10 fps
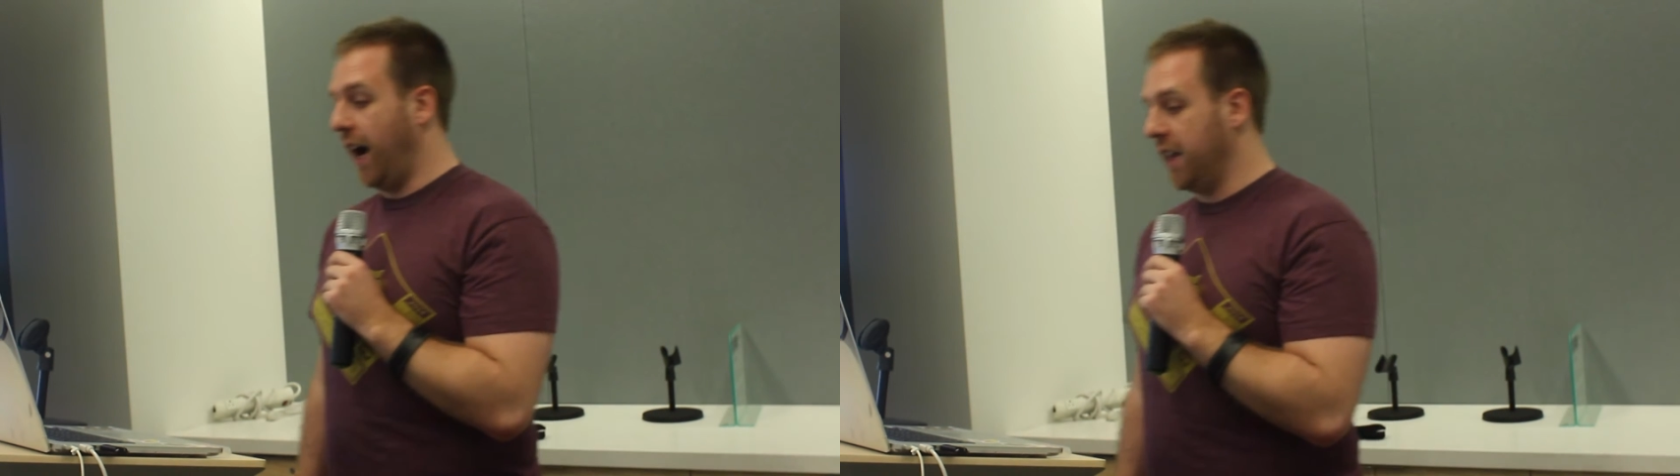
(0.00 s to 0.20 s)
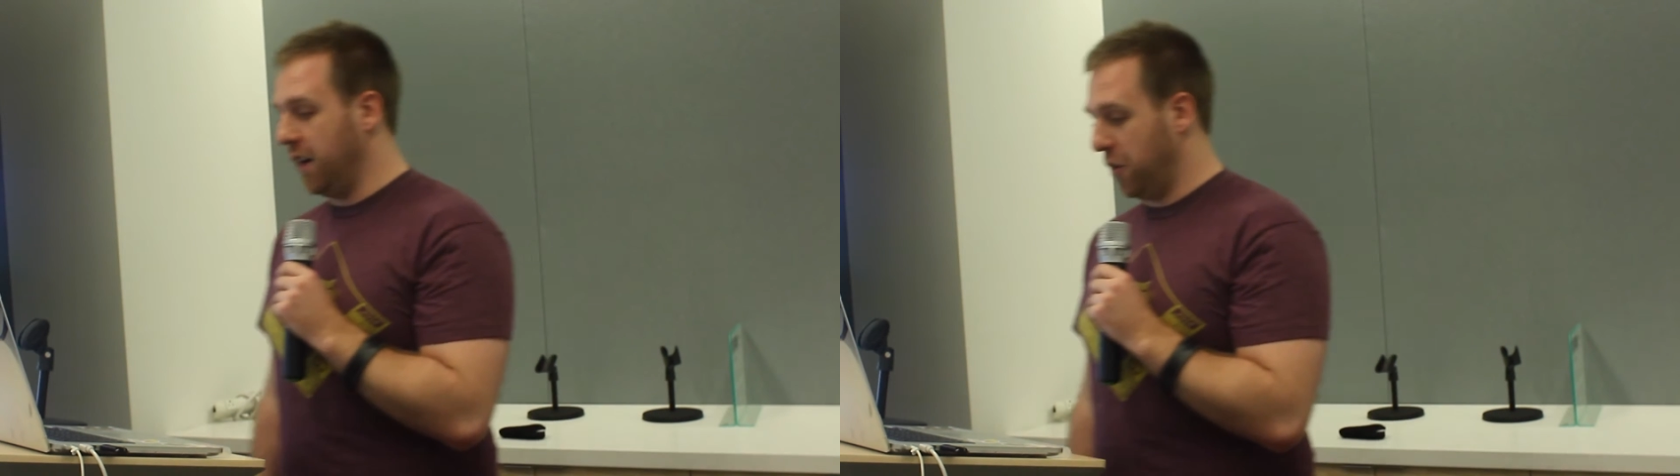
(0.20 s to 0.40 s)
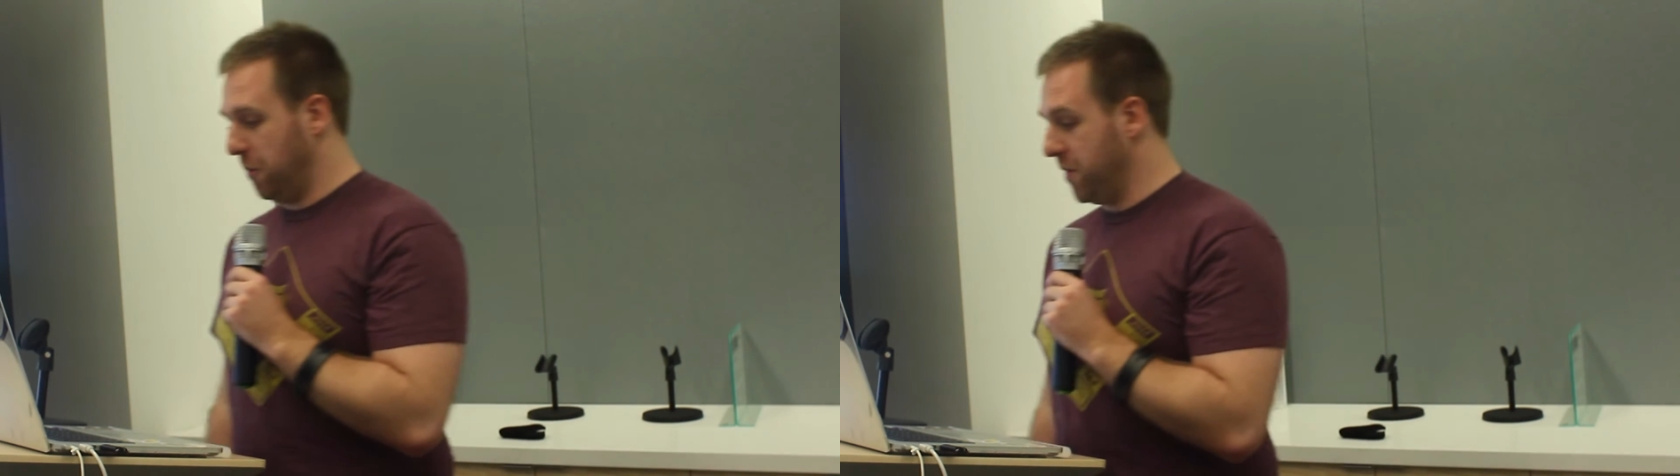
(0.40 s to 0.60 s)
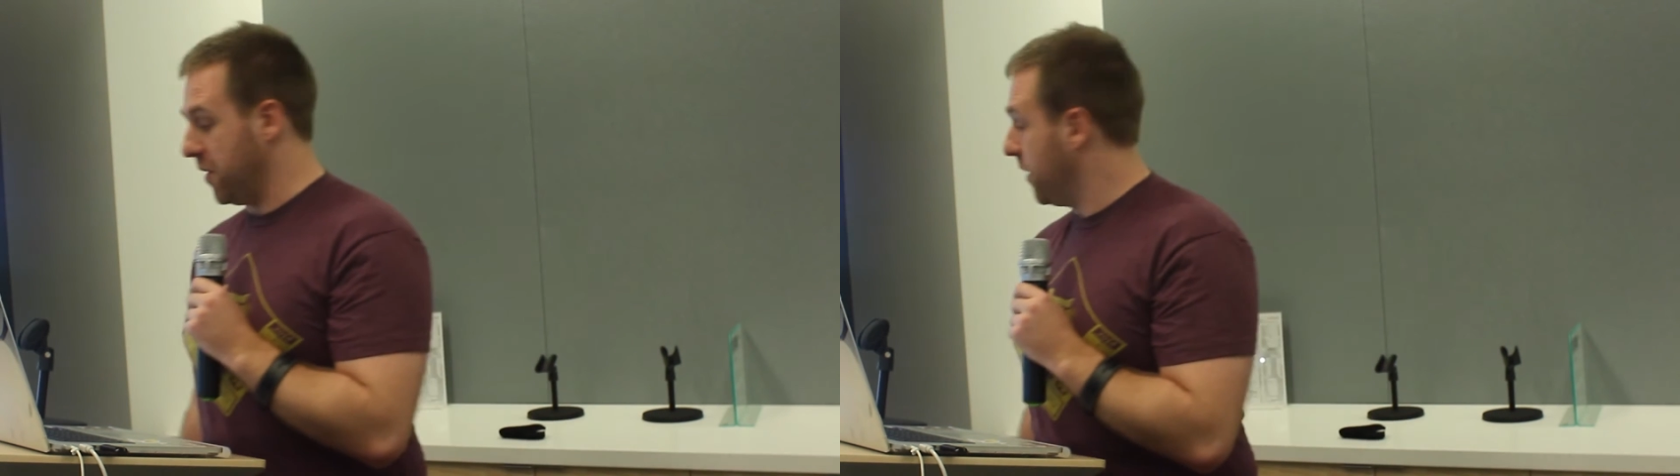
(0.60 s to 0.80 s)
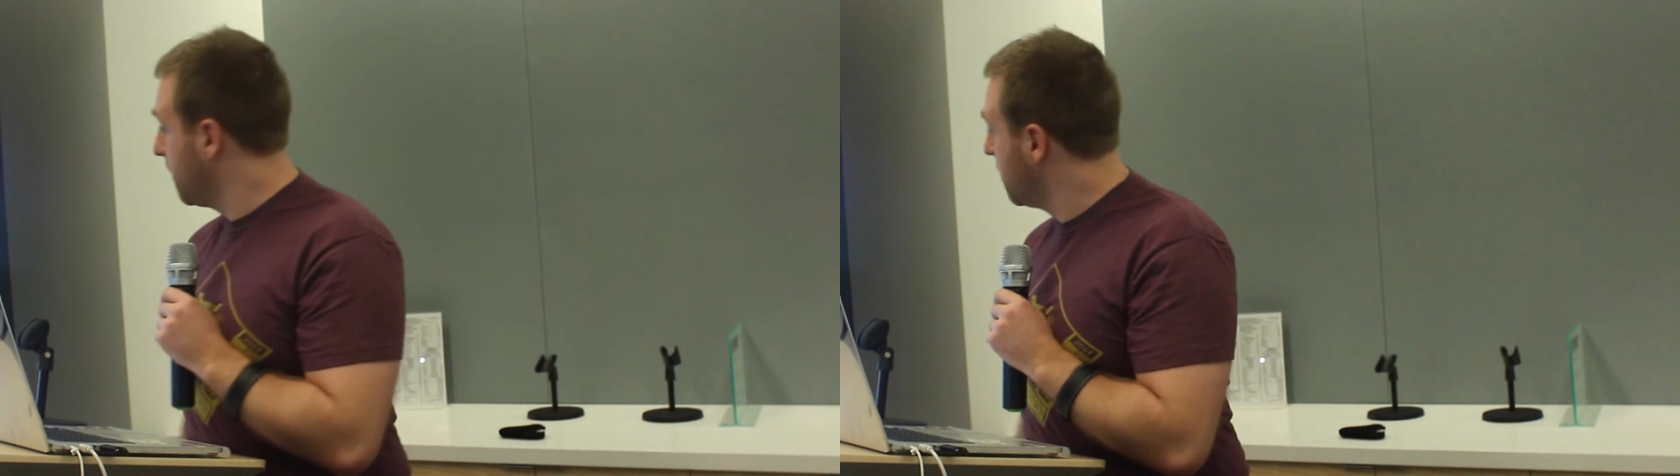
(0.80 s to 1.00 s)
I love
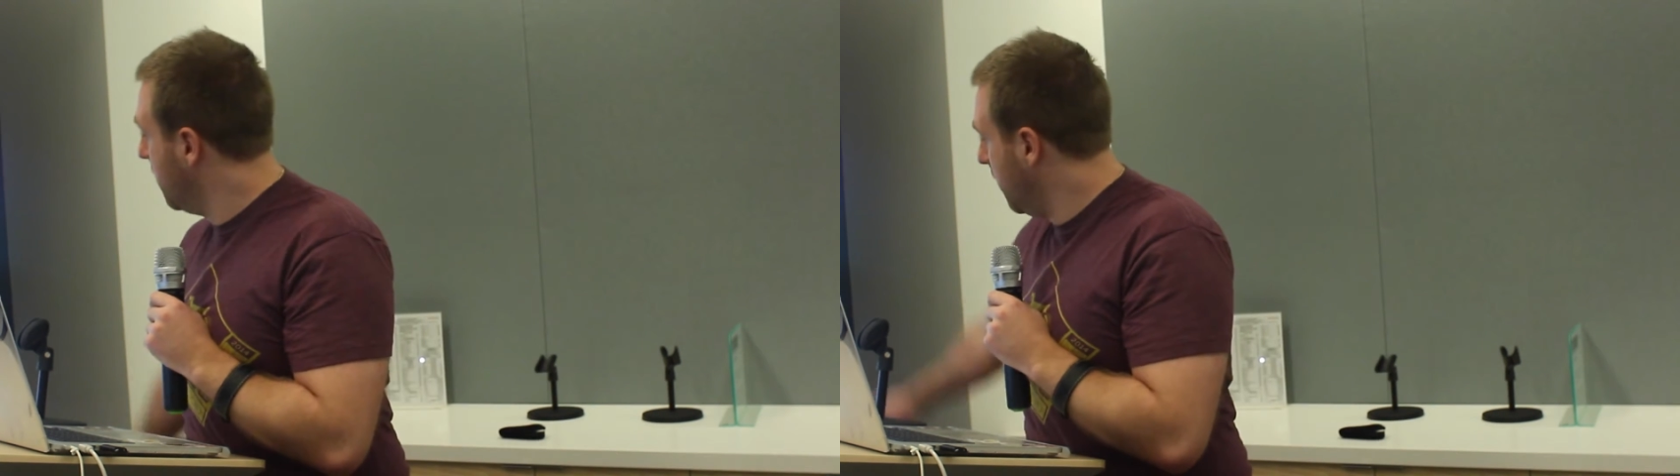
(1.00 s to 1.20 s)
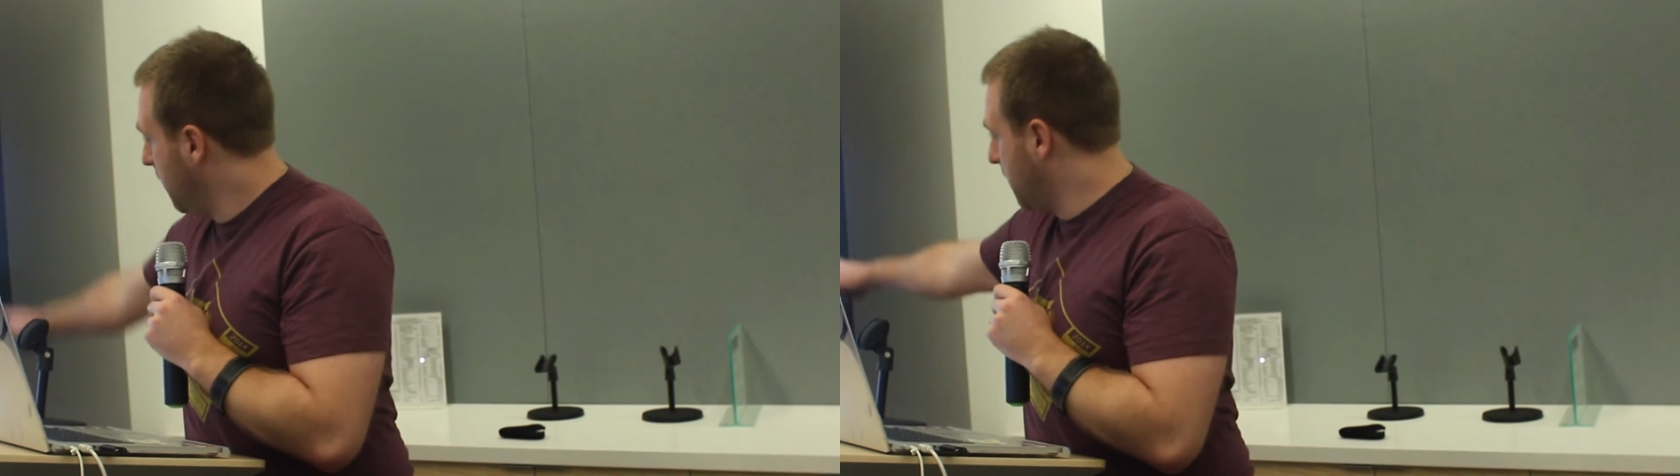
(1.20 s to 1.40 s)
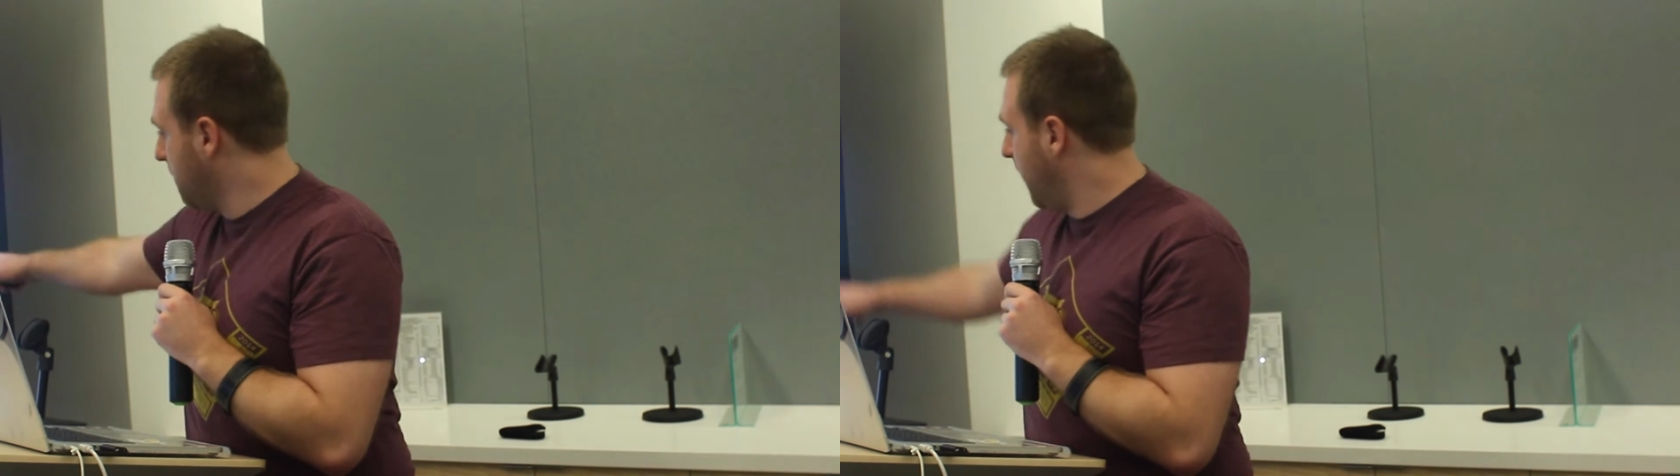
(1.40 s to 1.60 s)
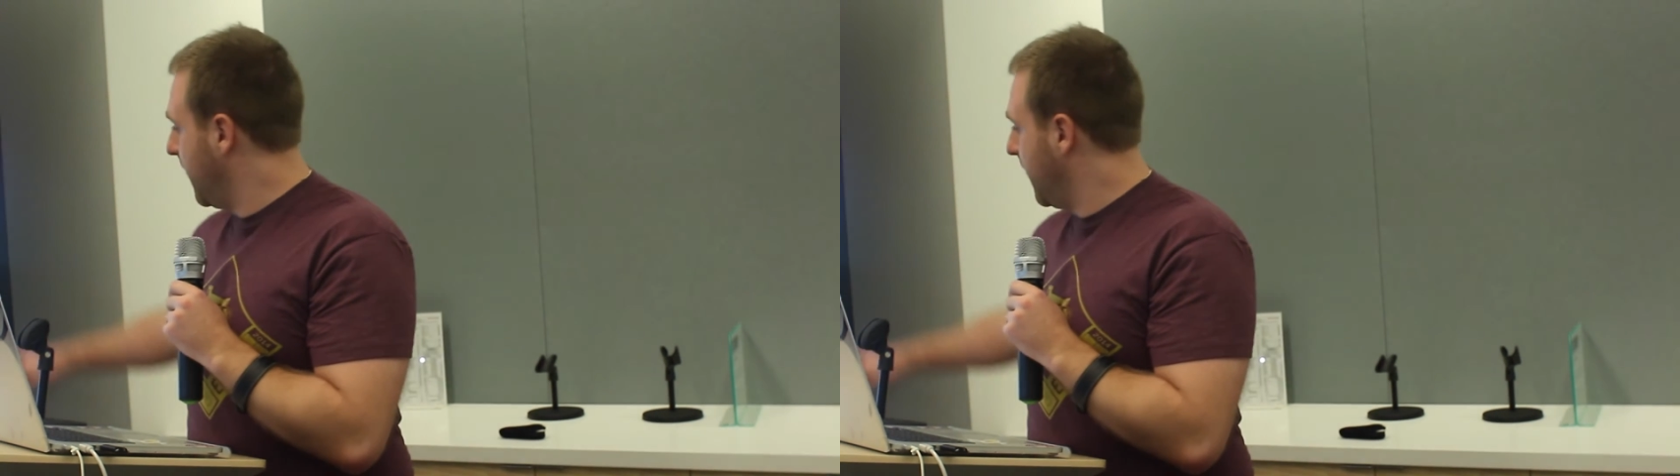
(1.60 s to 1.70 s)
open source. This